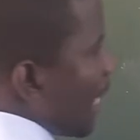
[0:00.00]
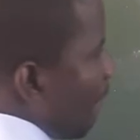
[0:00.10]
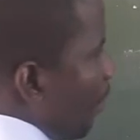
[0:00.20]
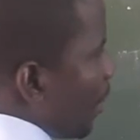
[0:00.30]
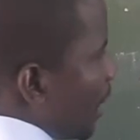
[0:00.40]

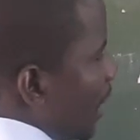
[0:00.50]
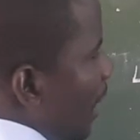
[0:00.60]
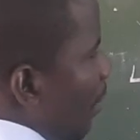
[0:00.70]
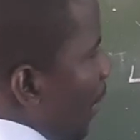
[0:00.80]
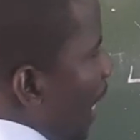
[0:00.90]
other point
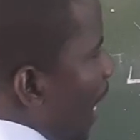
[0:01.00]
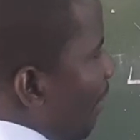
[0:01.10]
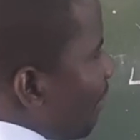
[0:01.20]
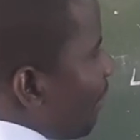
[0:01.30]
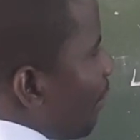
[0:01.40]
here we
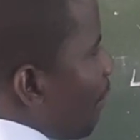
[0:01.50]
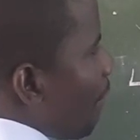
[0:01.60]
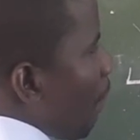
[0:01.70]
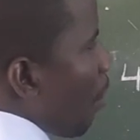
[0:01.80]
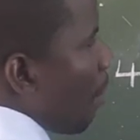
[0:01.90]
have
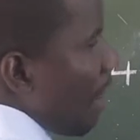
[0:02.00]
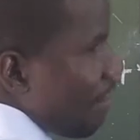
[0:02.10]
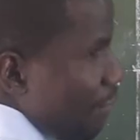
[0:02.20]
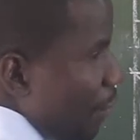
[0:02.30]
4,